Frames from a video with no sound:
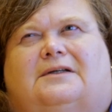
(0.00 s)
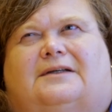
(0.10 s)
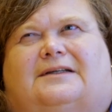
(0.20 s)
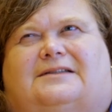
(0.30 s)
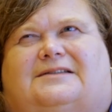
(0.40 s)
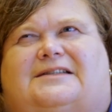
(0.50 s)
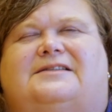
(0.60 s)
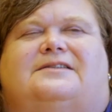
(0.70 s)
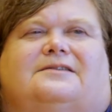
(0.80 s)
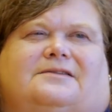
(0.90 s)

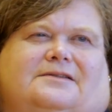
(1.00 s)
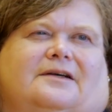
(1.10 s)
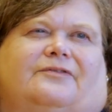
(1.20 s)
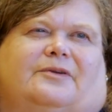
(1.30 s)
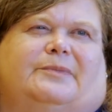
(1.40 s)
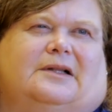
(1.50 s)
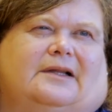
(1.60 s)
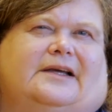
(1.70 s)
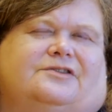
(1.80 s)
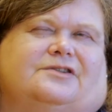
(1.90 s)
existence of the Middle
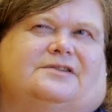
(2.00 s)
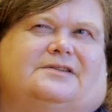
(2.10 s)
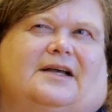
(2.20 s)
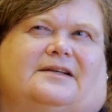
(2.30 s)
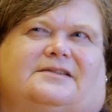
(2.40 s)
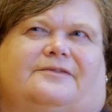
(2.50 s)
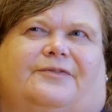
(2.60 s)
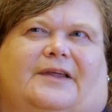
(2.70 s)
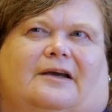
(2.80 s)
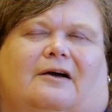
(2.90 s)
Ages, as
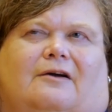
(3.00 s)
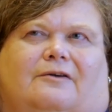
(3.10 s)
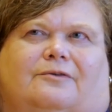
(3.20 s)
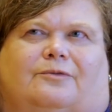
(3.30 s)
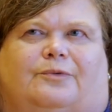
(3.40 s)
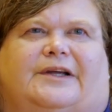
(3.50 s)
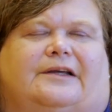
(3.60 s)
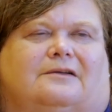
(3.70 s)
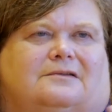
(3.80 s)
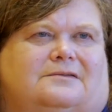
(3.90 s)
if they are
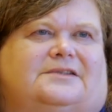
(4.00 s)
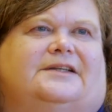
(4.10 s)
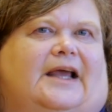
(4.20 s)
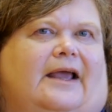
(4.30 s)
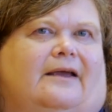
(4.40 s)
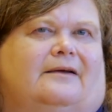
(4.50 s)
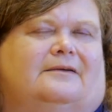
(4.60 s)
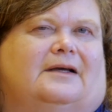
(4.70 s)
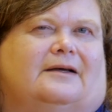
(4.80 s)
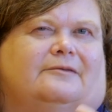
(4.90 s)
real today.
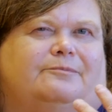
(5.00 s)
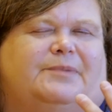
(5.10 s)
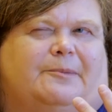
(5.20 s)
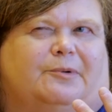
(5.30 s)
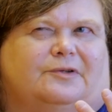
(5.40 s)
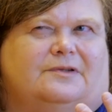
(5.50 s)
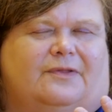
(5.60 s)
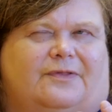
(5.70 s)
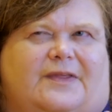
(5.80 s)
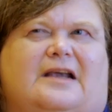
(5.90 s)
And people
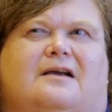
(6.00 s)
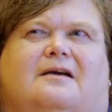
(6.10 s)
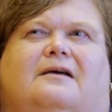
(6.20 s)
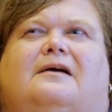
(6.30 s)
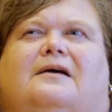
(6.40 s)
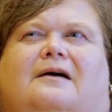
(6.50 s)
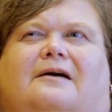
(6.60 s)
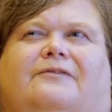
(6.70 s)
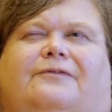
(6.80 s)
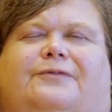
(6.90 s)
think
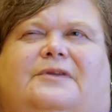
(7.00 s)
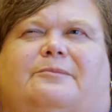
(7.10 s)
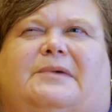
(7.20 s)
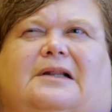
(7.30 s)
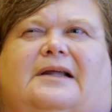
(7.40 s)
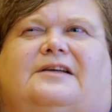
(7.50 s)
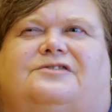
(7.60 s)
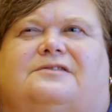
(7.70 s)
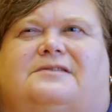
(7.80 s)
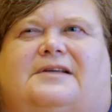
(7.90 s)
of the Middle
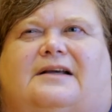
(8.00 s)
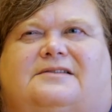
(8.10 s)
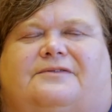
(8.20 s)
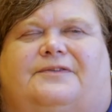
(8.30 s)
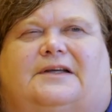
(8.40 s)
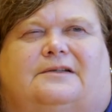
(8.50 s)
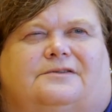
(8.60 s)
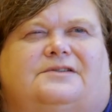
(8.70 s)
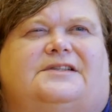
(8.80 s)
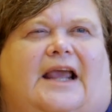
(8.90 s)
Ages as if they
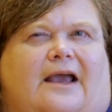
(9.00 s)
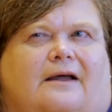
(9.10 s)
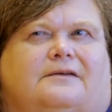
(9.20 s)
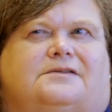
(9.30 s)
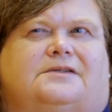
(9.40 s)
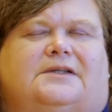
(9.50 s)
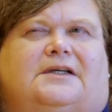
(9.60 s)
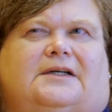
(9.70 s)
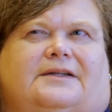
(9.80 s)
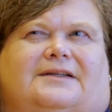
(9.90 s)
understand
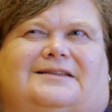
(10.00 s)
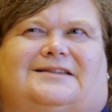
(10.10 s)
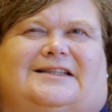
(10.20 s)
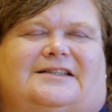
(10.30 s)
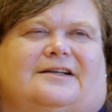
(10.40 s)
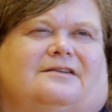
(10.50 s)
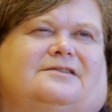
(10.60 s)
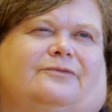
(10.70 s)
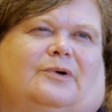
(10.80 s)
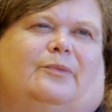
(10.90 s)
the
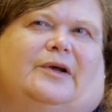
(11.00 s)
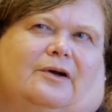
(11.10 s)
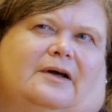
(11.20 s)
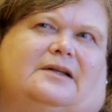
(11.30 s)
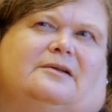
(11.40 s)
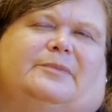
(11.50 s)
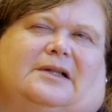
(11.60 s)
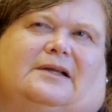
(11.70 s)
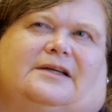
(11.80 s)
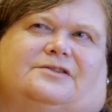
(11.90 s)
details of what went on in the
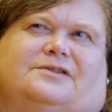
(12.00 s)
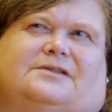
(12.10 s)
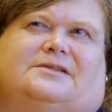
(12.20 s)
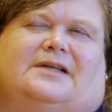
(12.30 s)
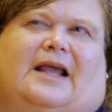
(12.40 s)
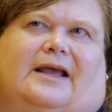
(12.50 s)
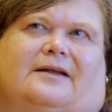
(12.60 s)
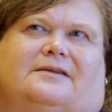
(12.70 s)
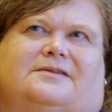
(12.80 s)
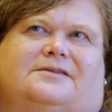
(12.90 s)
Middle Ages,
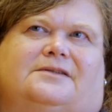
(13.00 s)
and